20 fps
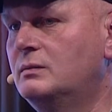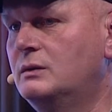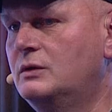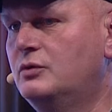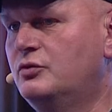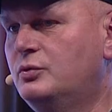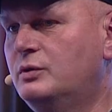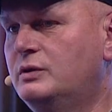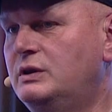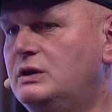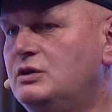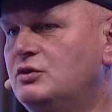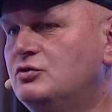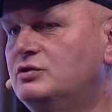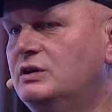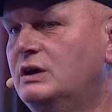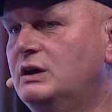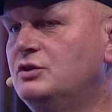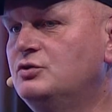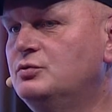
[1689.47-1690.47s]
strategic
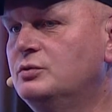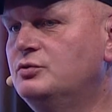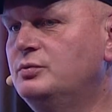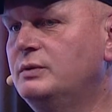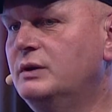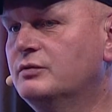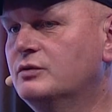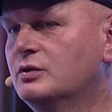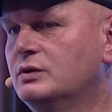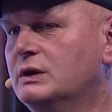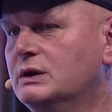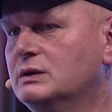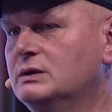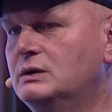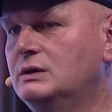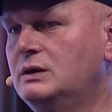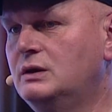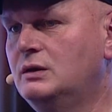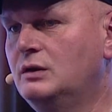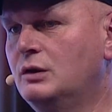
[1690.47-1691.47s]
change which we have conducted
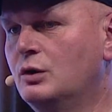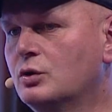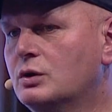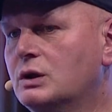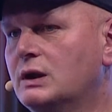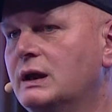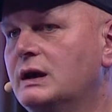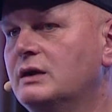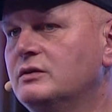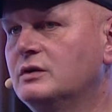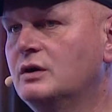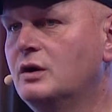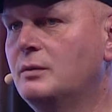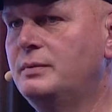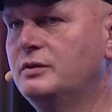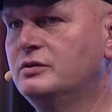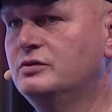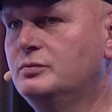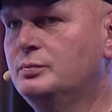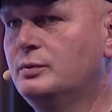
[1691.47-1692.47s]
in localizing our
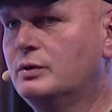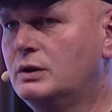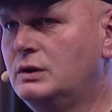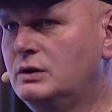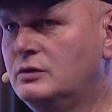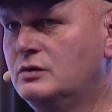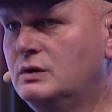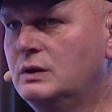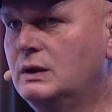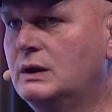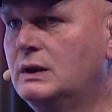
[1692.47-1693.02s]
business models,